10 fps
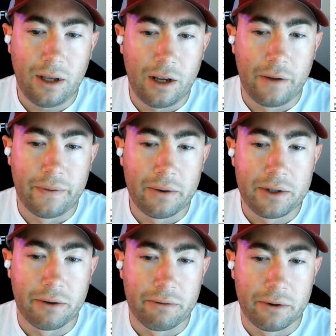If I was
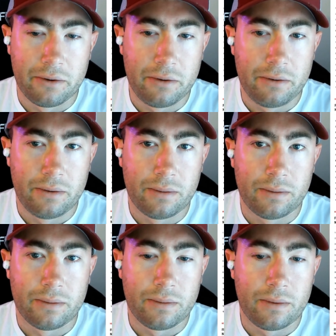to throw
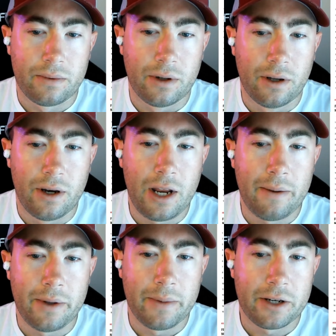a
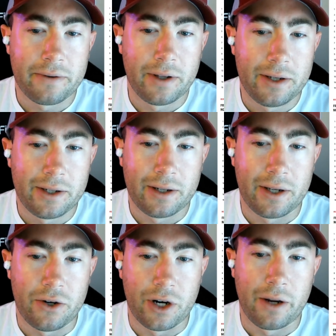name in the mix for this, I'd
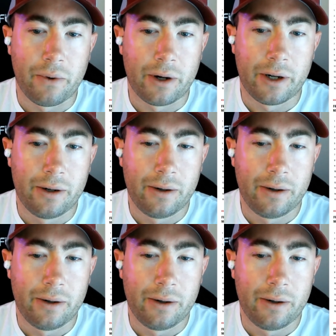say Johnny Walker.